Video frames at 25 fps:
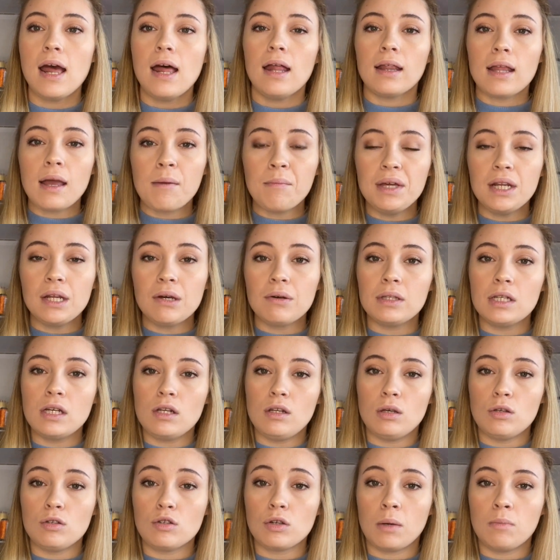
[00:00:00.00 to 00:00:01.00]
let me know in the
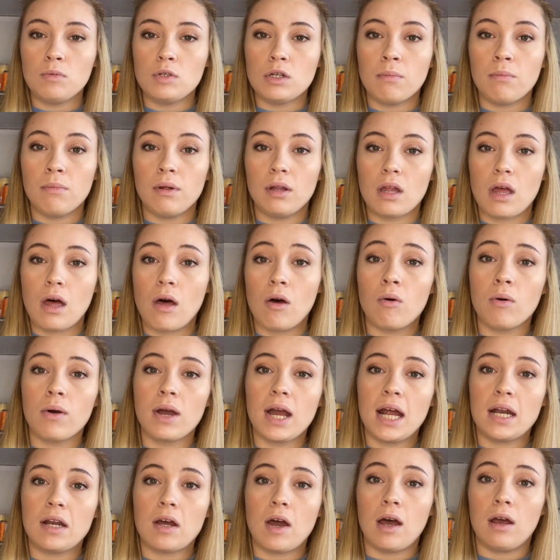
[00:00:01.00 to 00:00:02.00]
description below,
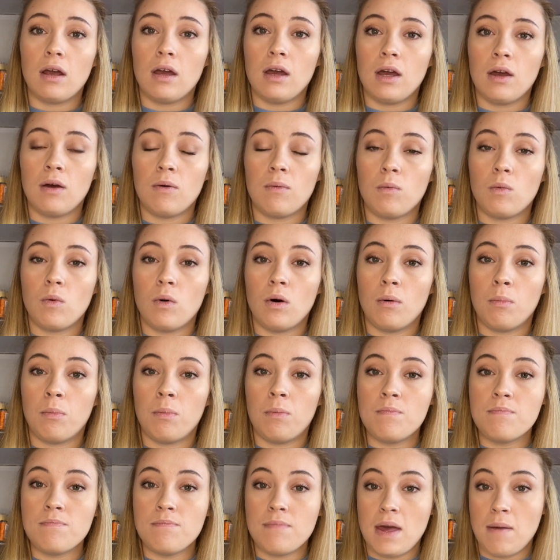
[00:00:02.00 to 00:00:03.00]
and I will
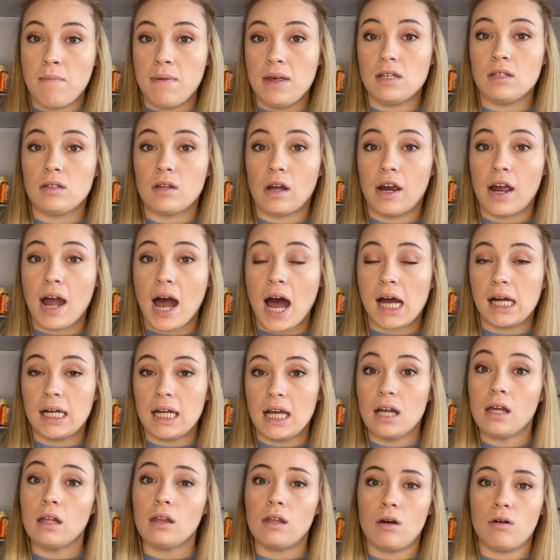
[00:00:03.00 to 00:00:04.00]
maybe start
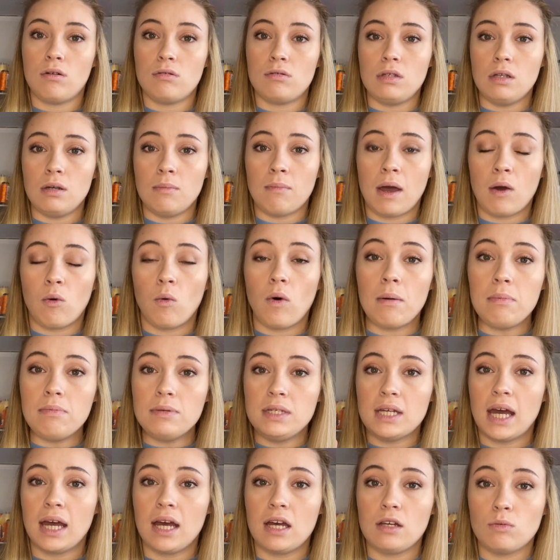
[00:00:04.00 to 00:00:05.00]
adding those to my
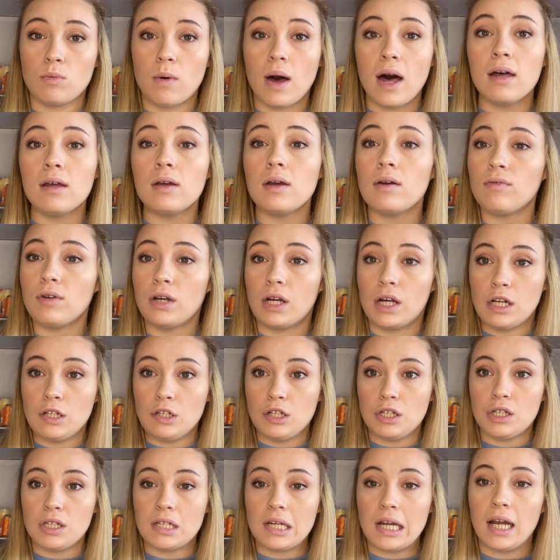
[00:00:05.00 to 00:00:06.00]
website as well if you're
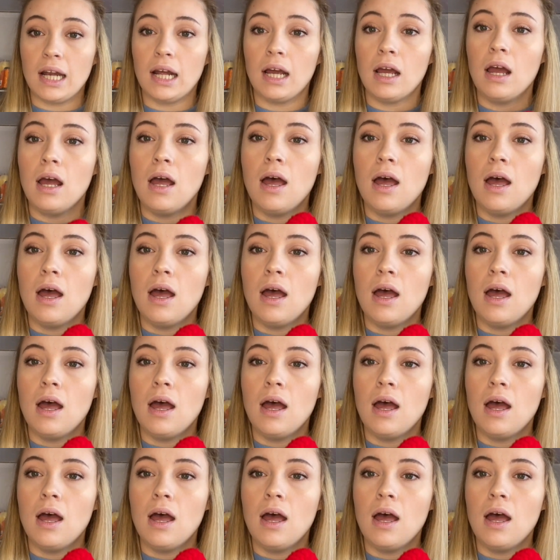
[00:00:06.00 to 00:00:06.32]
interested.